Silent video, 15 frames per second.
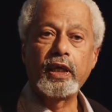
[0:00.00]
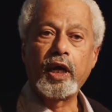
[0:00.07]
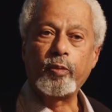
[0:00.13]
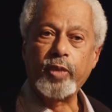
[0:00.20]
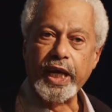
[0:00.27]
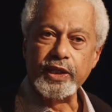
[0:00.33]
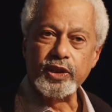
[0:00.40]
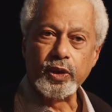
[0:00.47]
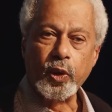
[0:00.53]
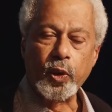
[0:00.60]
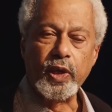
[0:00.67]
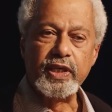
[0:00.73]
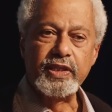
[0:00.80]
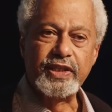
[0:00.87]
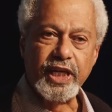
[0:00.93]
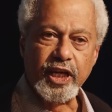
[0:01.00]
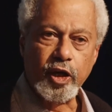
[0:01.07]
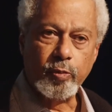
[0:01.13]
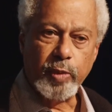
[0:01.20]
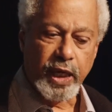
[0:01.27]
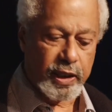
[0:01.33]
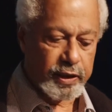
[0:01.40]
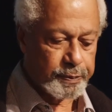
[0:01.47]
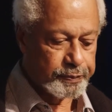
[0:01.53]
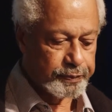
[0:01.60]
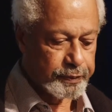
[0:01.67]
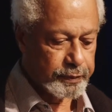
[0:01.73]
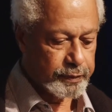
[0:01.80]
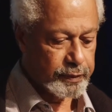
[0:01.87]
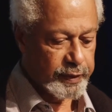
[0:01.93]
a place called Zingba
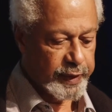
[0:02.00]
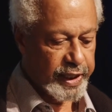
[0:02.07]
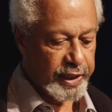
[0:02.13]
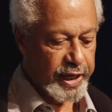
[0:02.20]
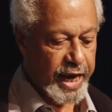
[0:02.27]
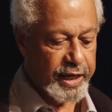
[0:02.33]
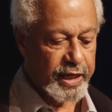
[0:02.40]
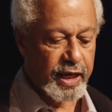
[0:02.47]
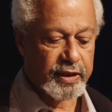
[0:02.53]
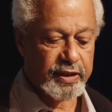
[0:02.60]
and